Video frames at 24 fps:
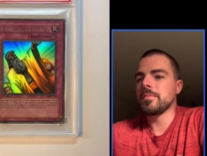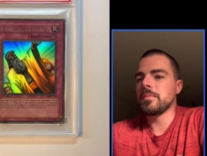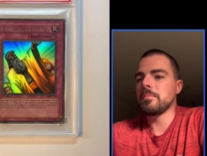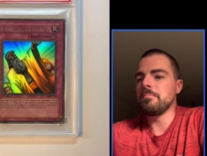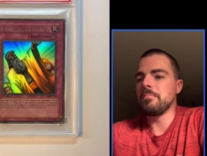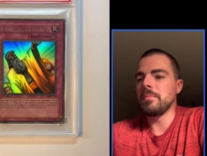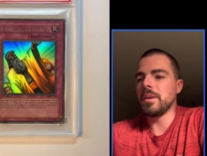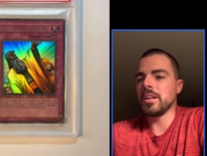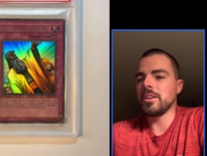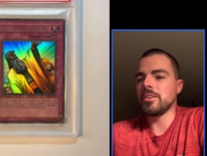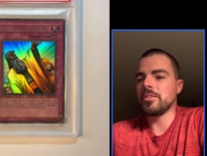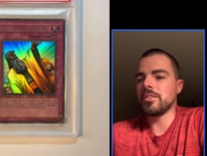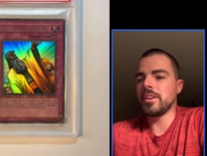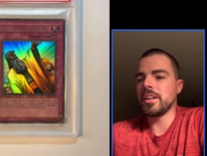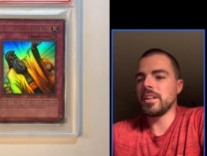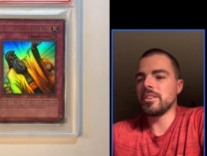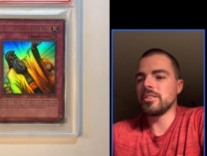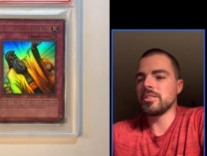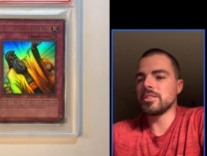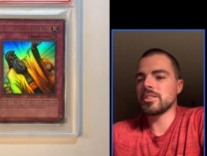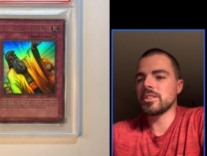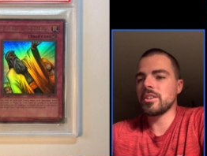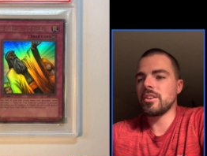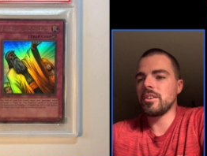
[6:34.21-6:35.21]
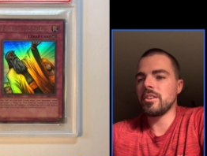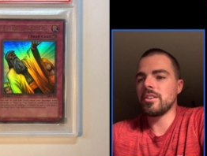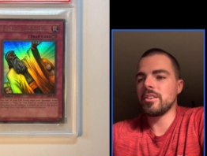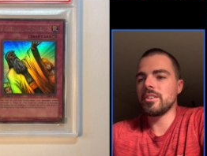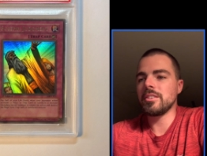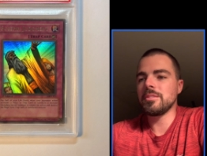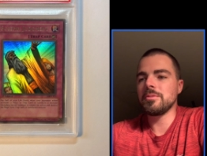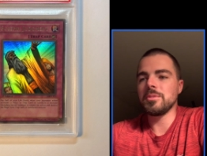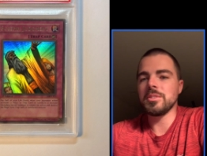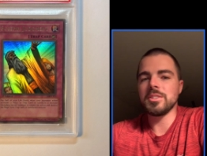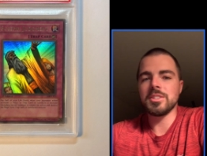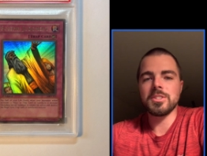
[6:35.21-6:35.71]
Metal Raiders
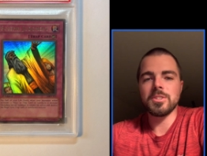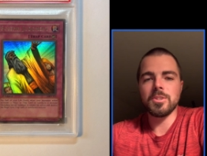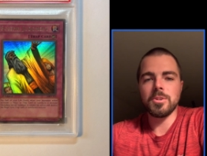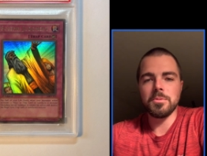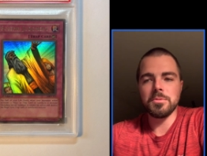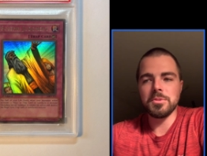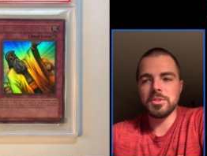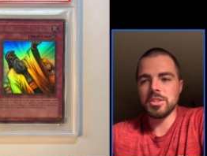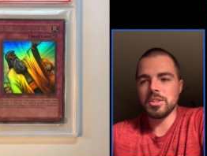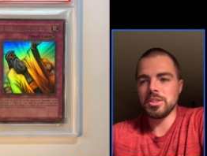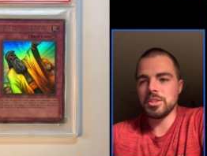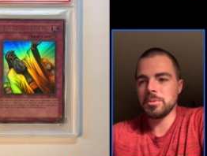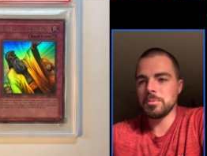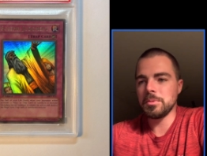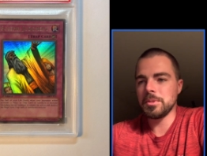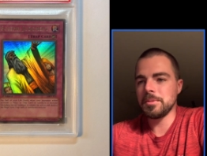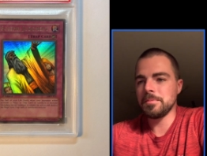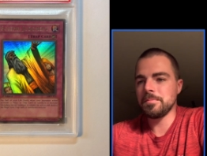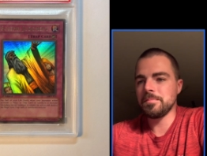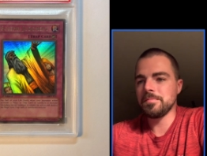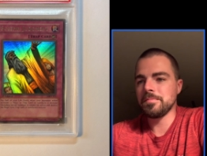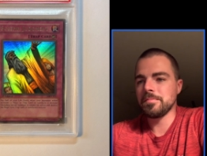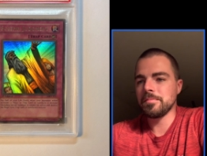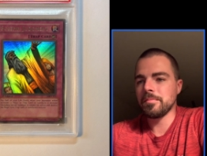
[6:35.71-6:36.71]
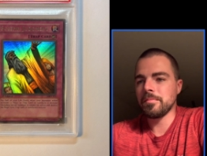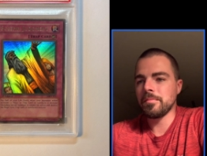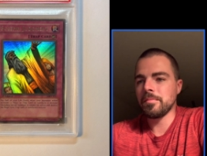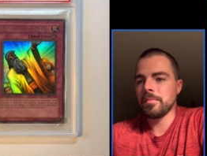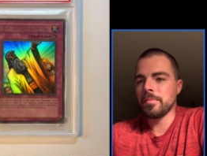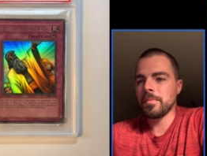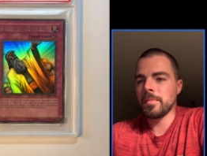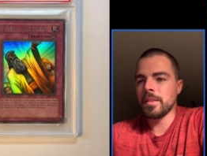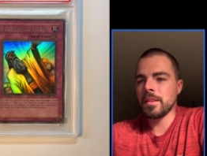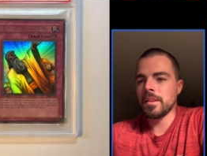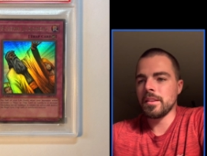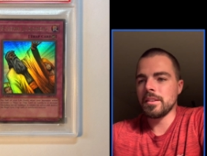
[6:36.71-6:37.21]
card with Solemn Judgment.
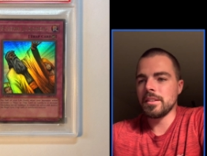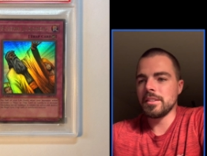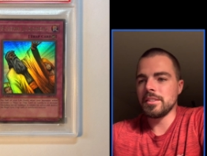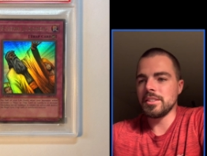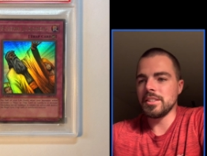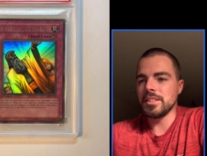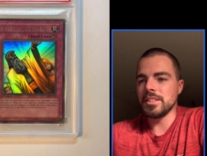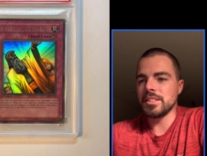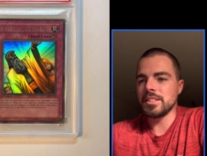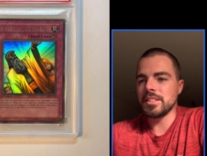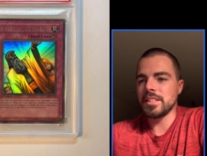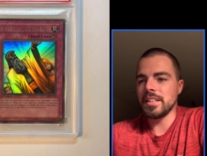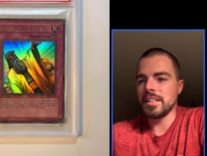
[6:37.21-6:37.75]
Just